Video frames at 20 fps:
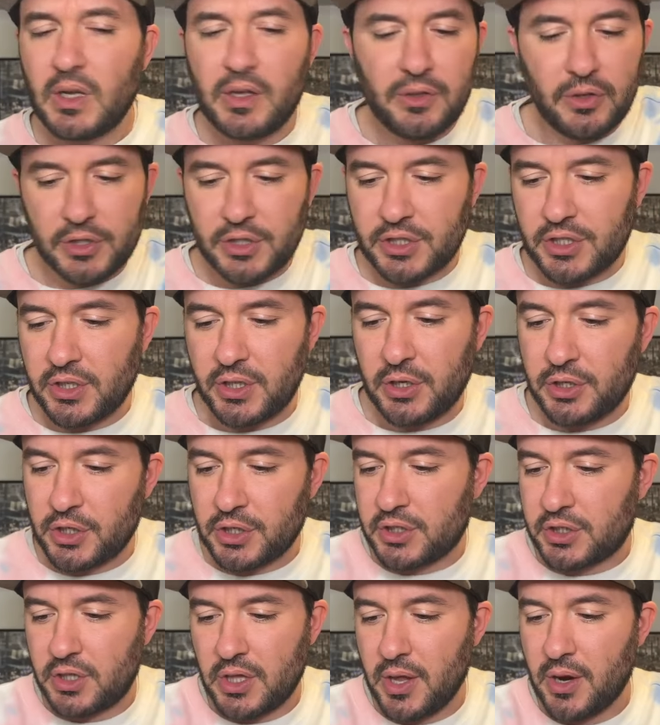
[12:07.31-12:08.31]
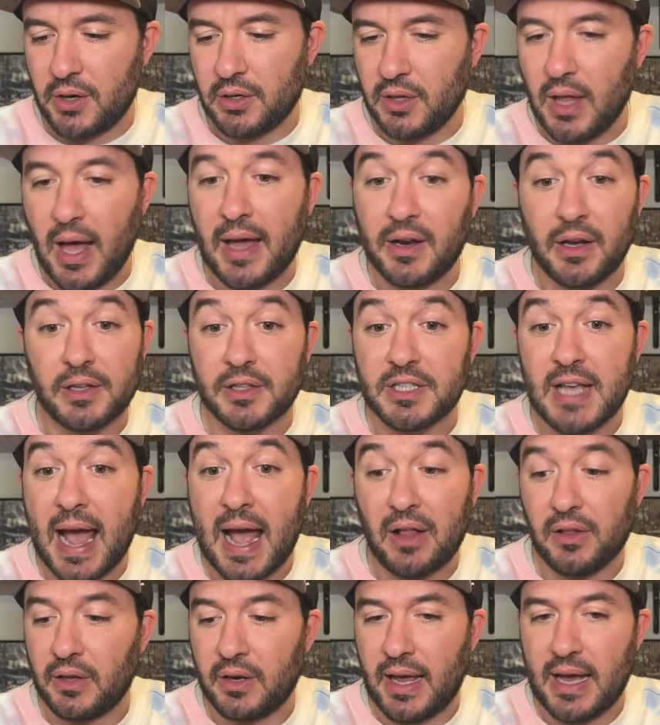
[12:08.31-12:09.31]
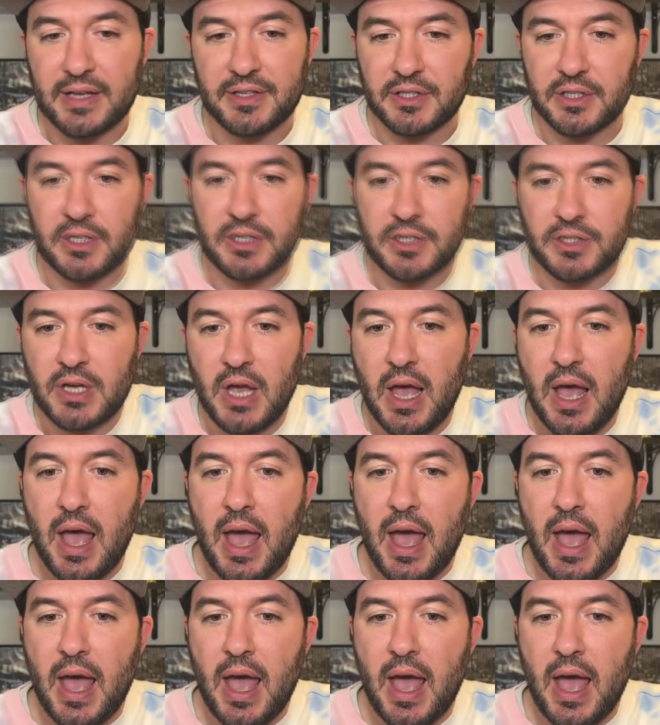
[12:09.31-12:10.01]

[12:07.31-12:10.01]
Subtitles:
They're light on talent as is.